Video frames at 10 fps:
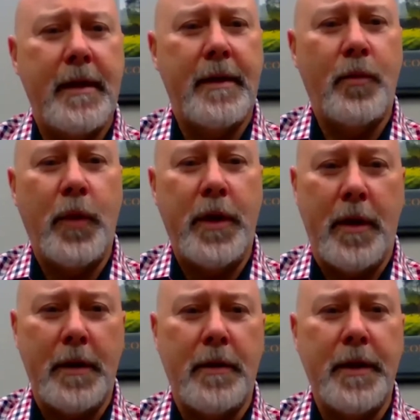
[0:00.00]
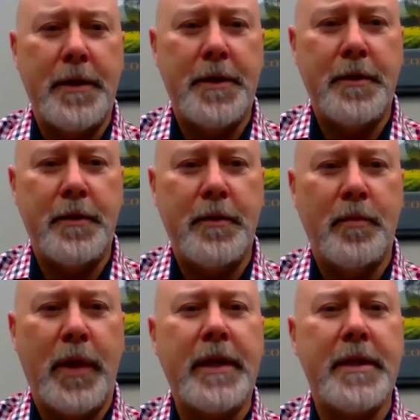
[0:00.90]
We are going to
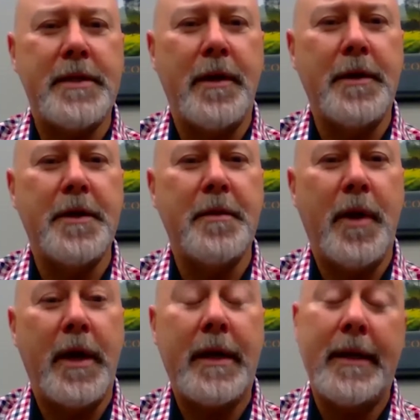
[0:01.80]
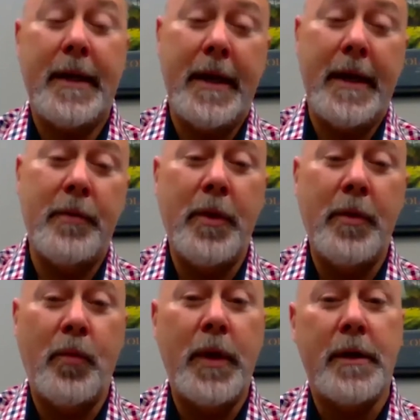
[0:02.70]
bring this onto the market, and
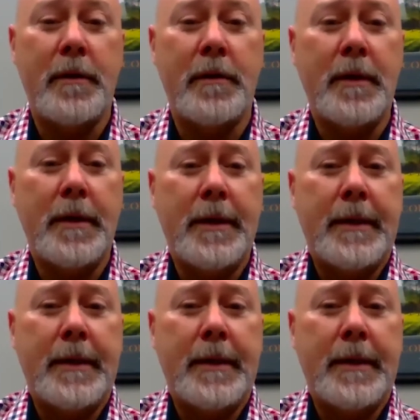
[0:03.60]
we will,